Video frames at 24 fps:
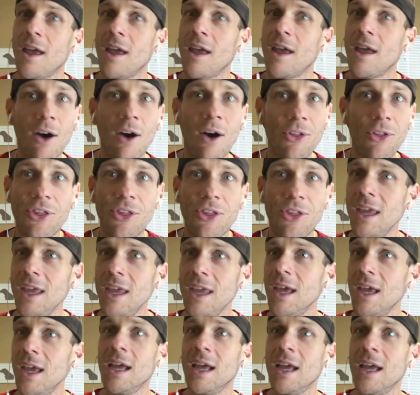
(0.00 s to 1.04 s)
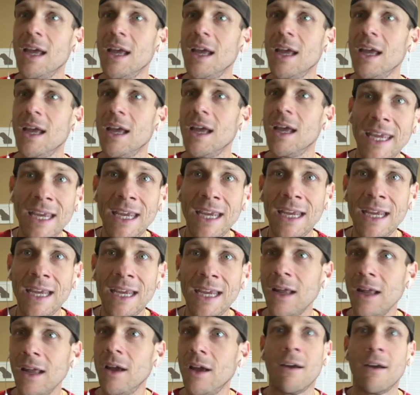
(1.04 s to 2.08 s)
healthy,
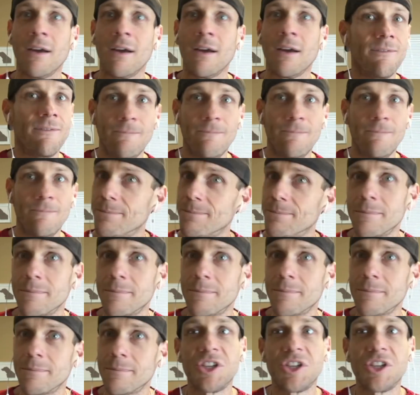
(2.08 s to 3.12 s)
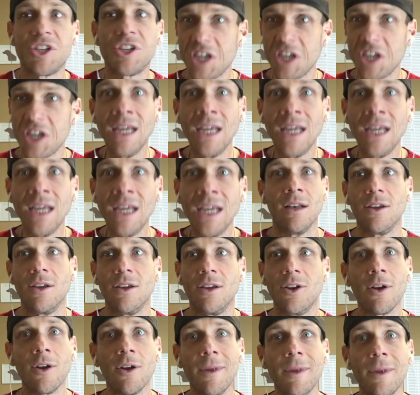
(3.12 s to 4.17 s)
lean machine.
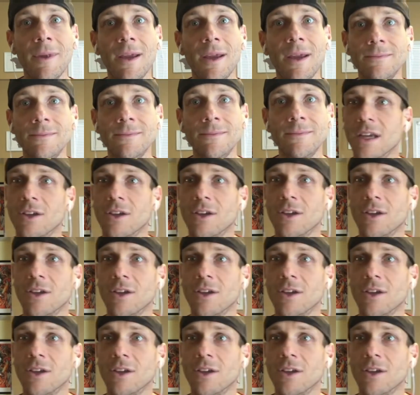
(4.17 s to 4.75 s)
You know what I mean?